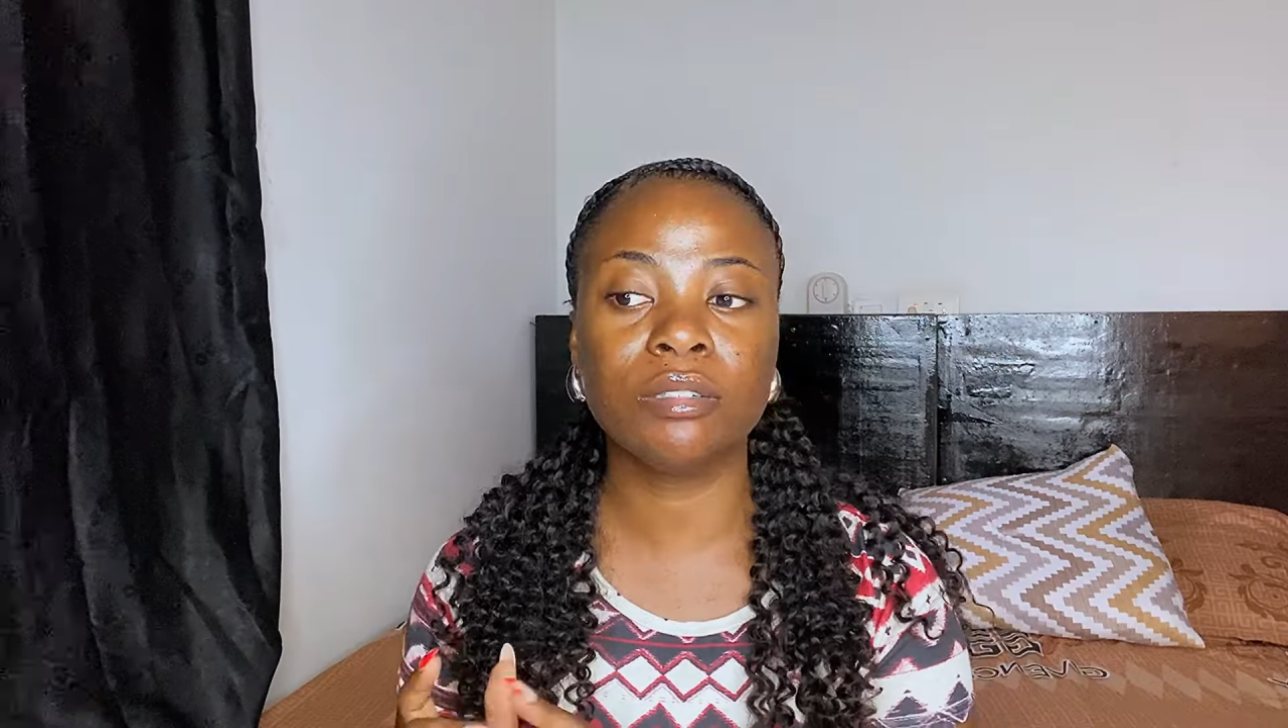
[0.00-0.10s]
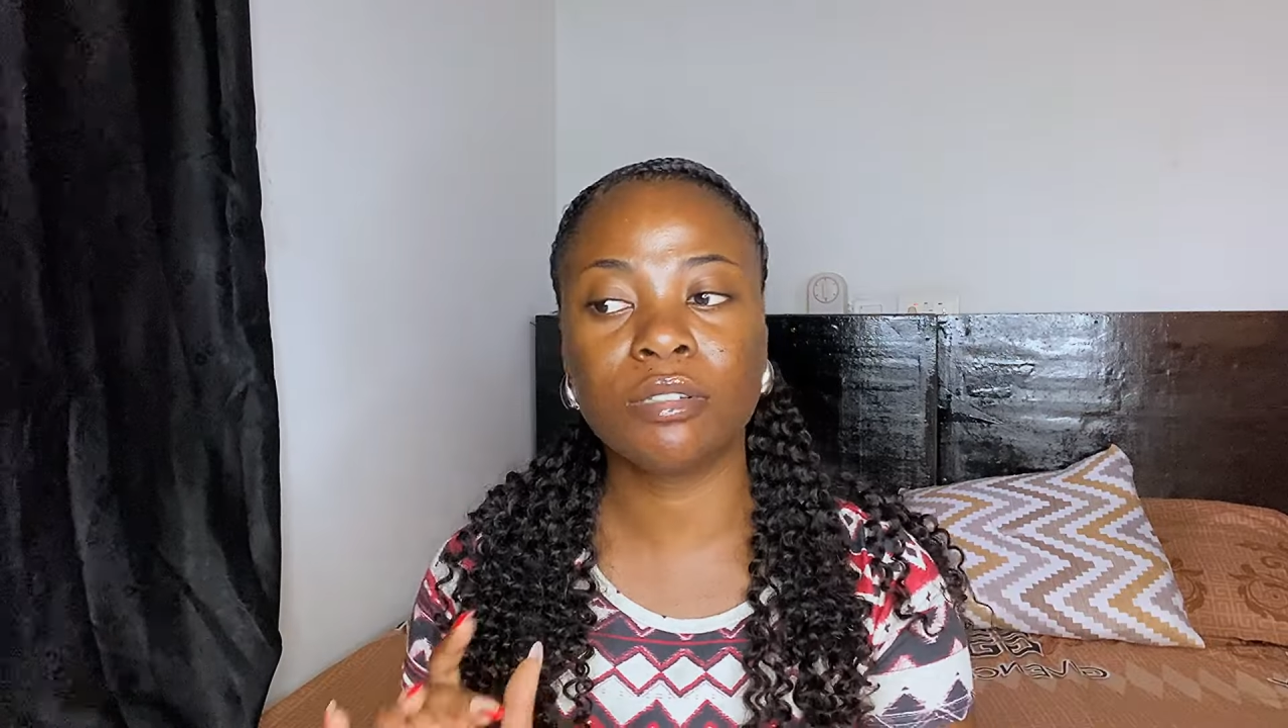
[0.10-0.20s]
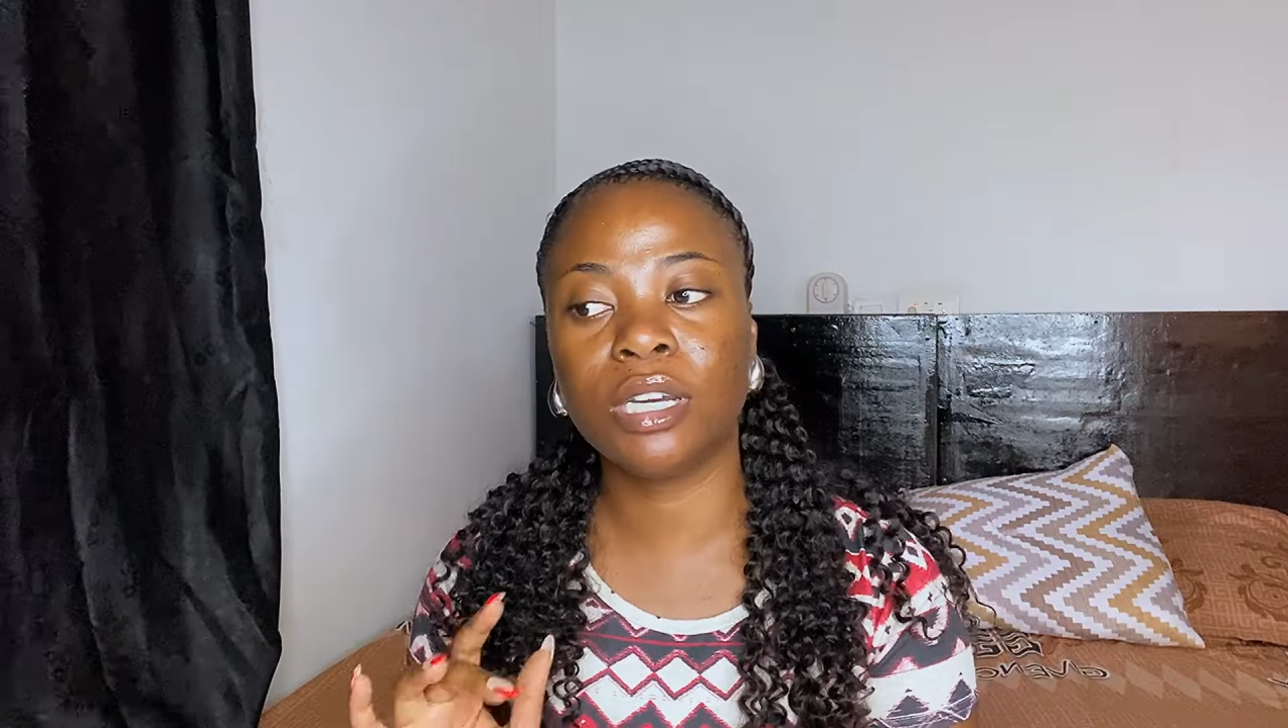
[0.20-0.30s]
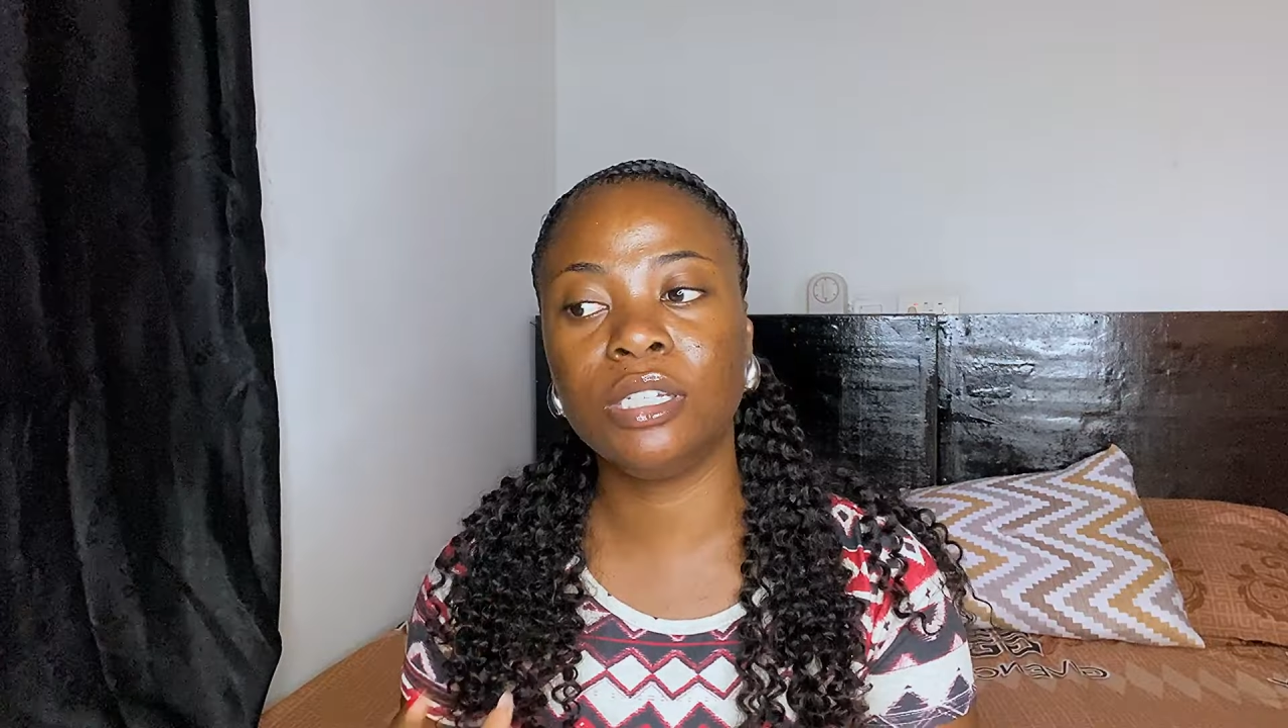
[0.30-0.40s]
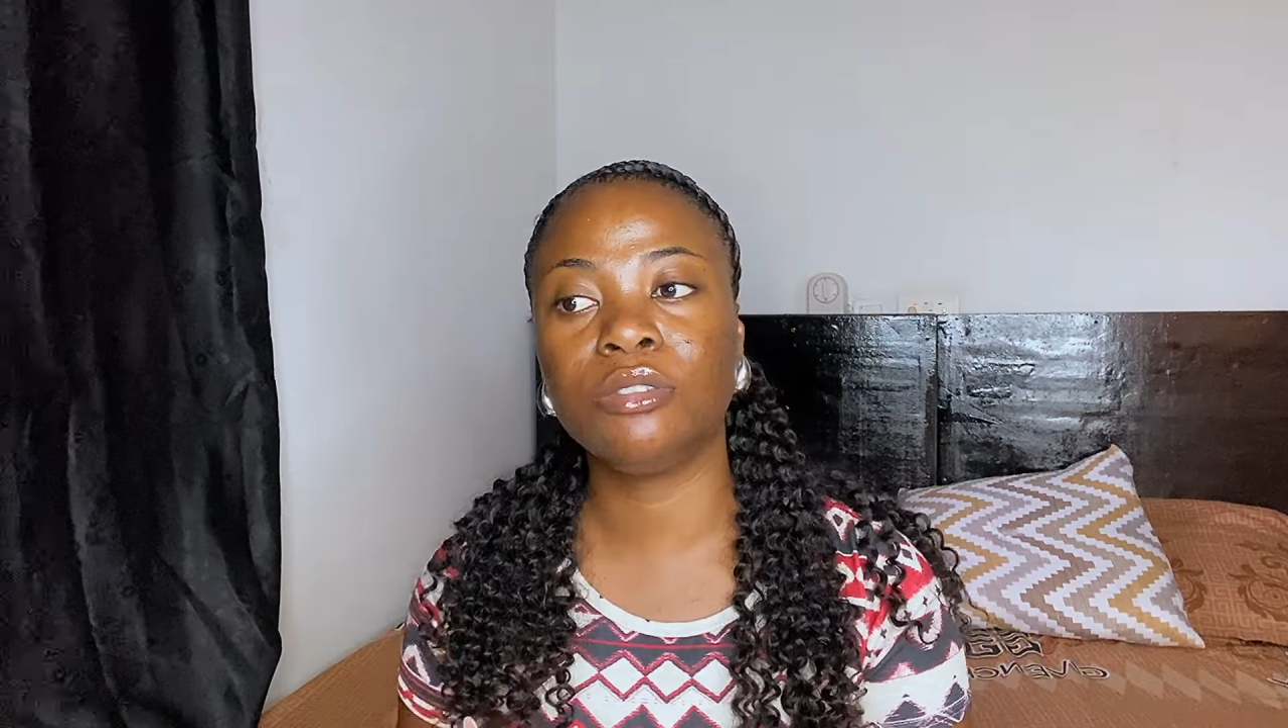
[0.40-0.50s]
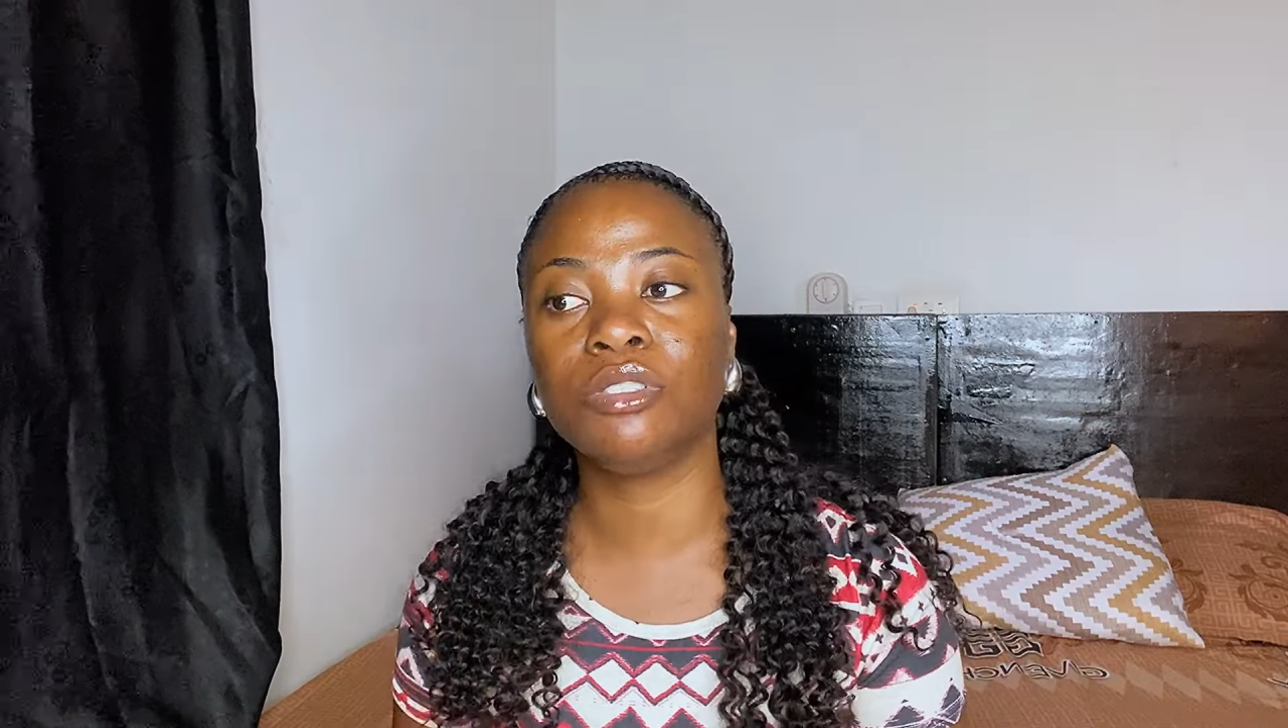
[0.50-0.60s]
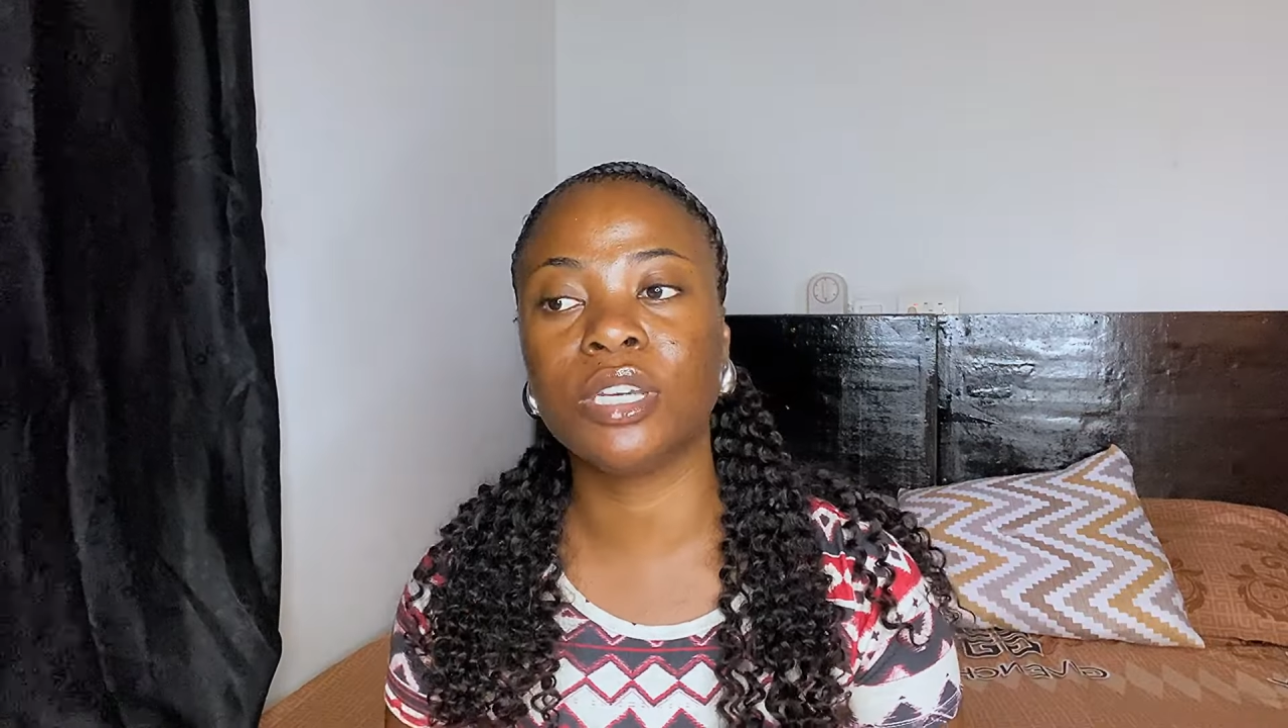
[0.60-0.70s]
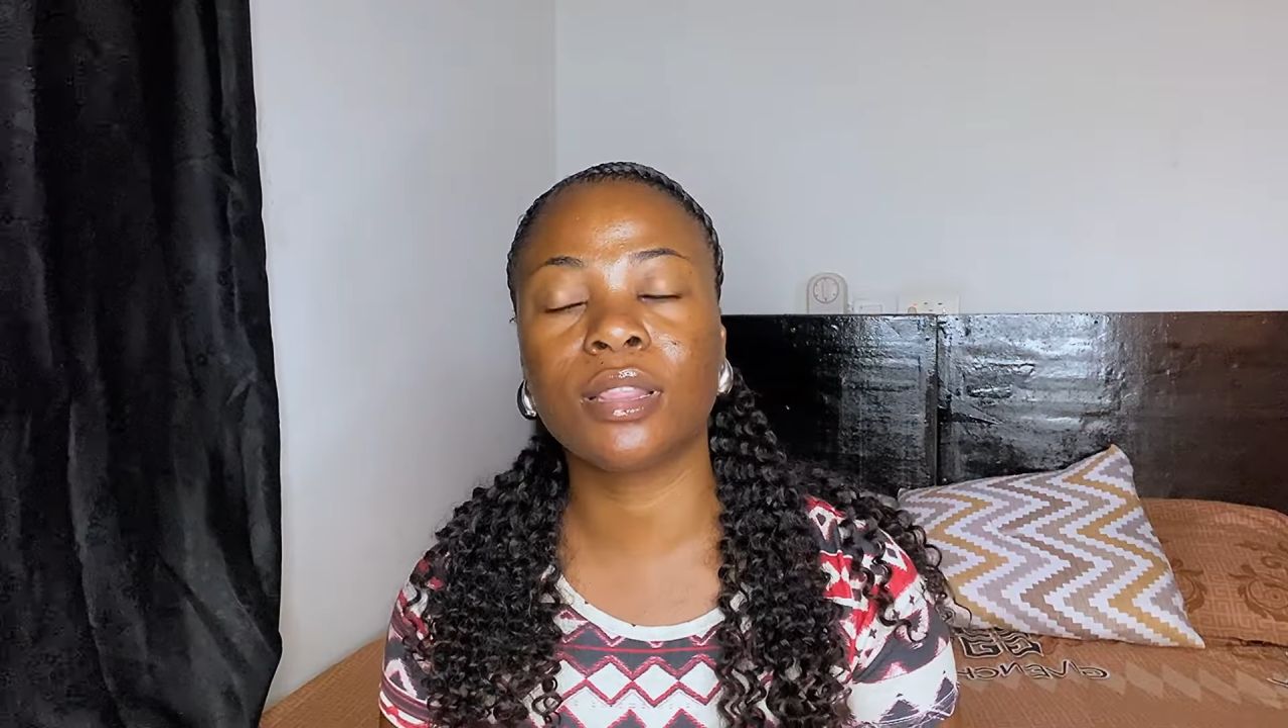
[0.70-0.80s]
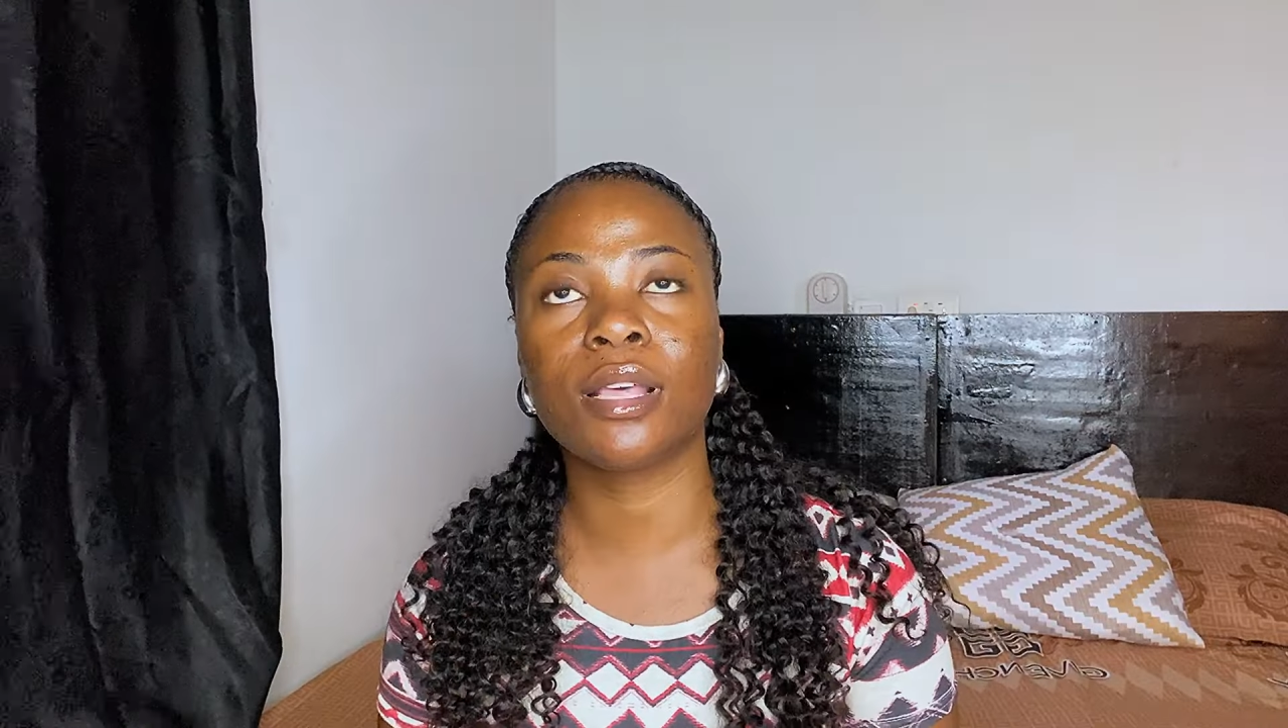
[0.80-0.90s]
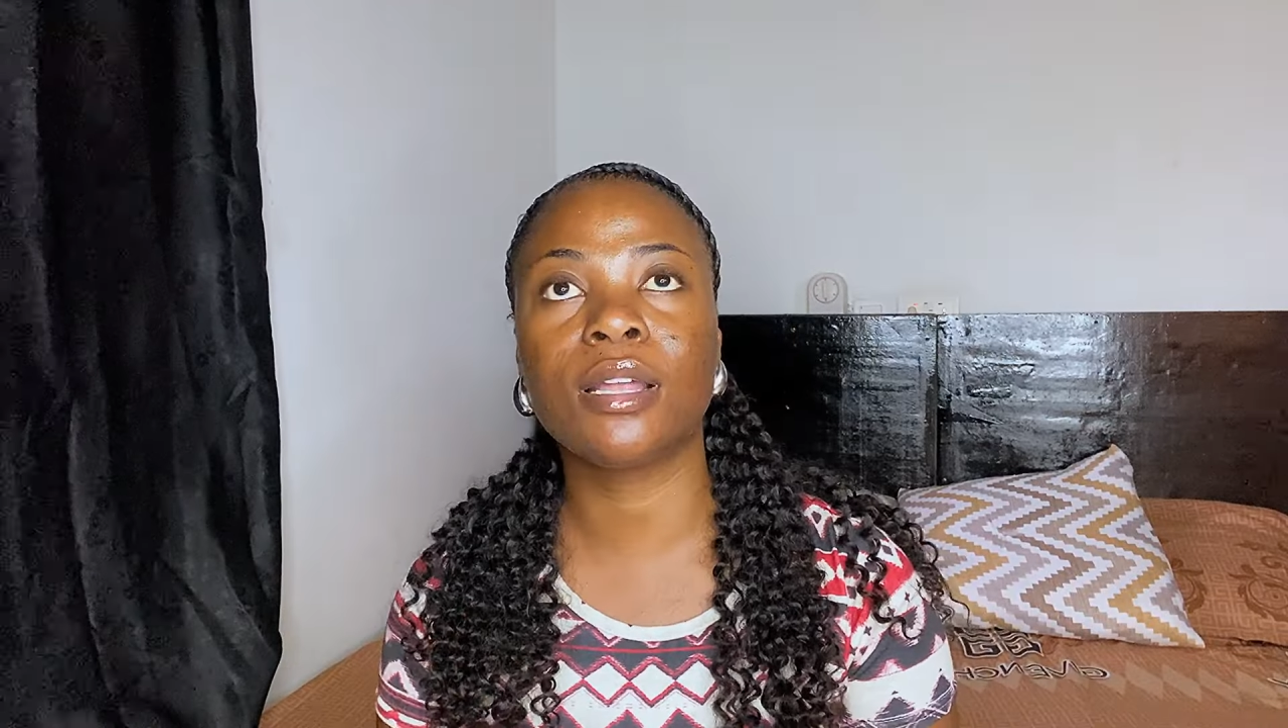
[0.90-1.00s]
so I need to
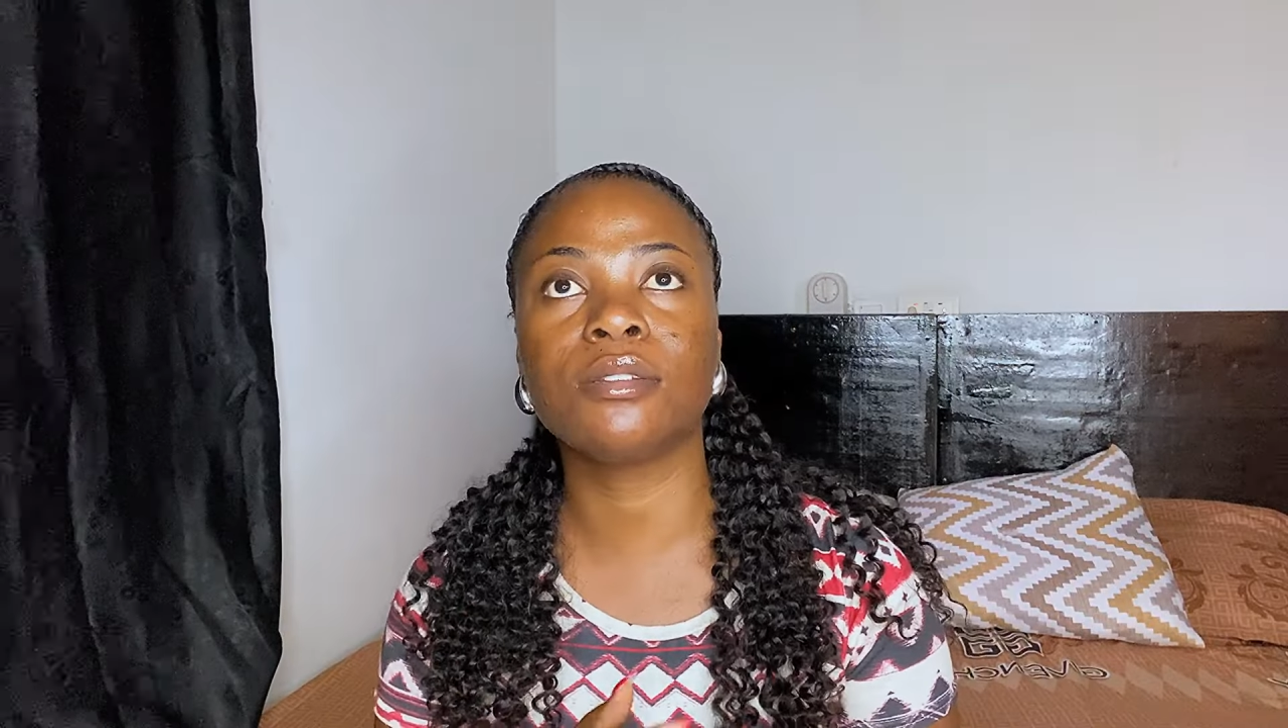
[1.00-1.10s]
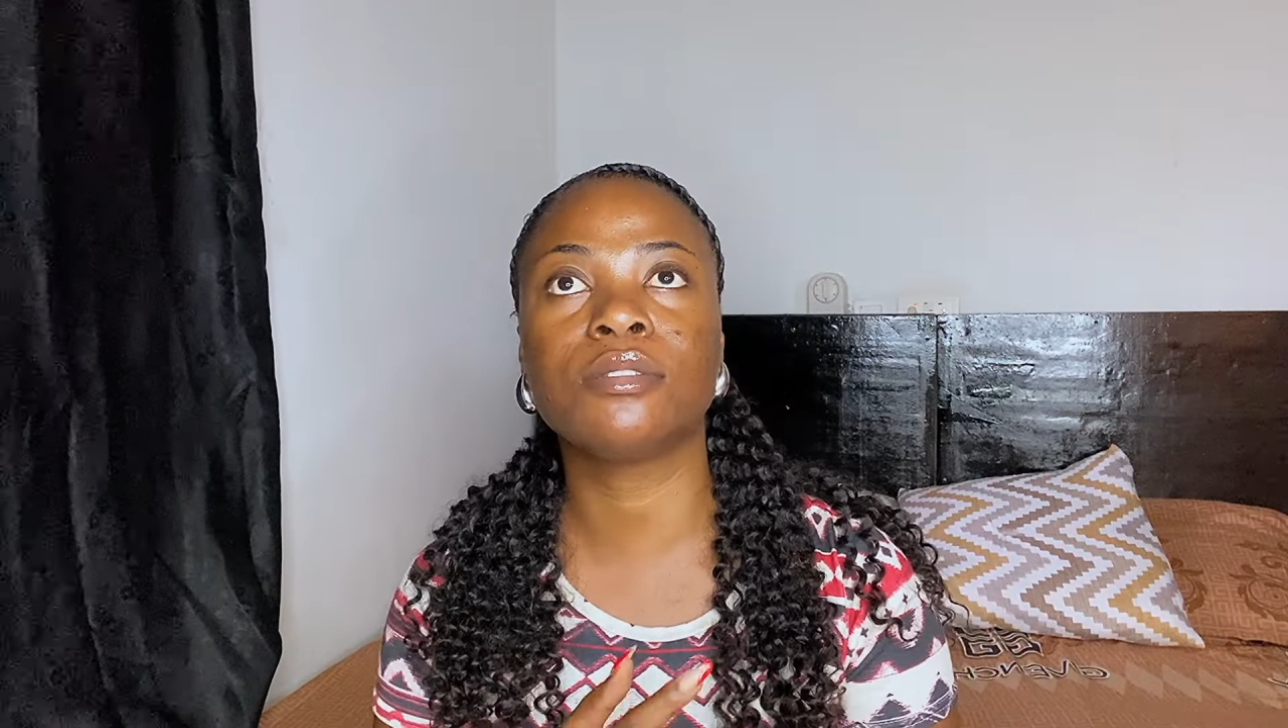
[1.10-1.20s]
check that.